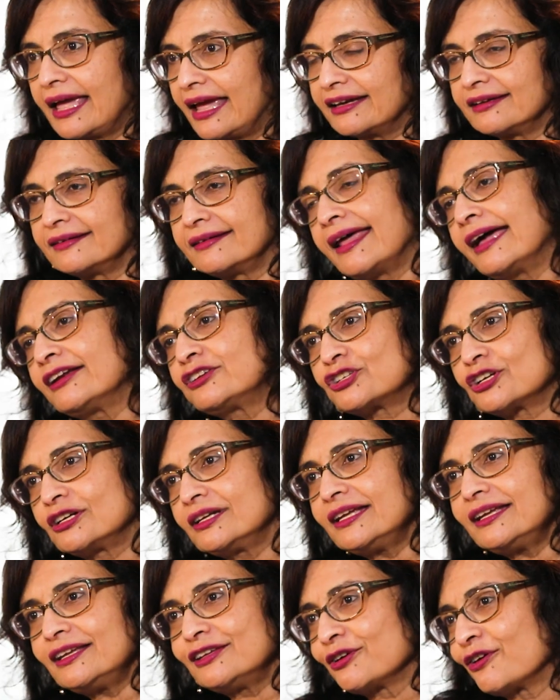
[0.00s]
And
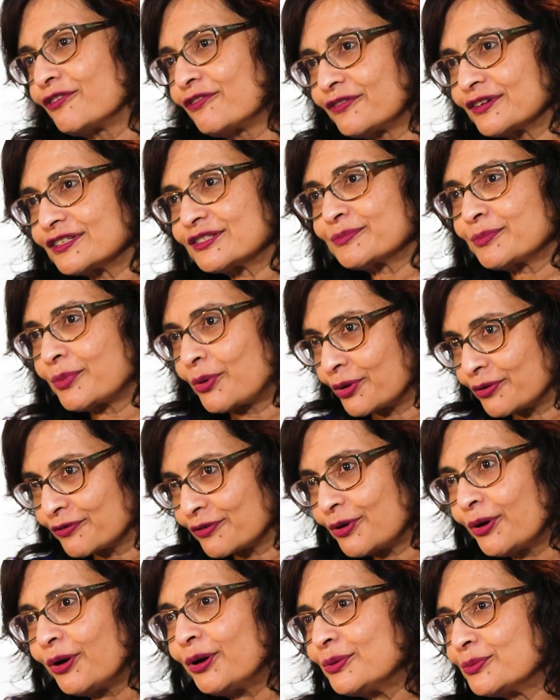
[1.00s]
naturally, your first port
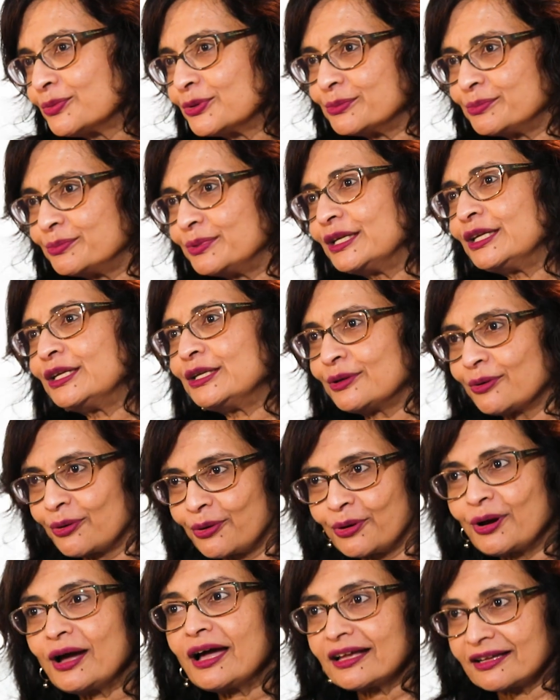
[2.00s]
of call would be
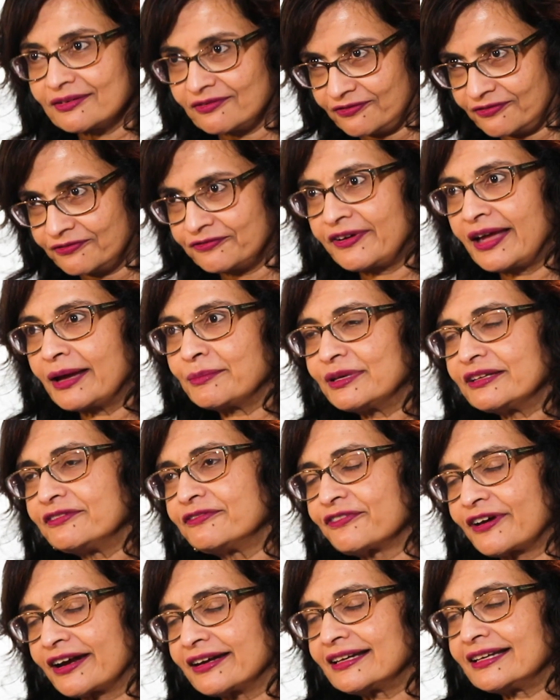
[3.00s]
your
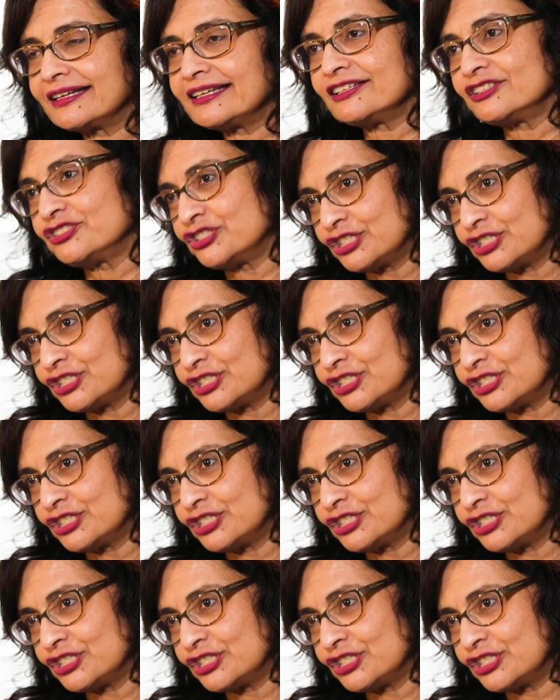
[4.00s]
family-friendly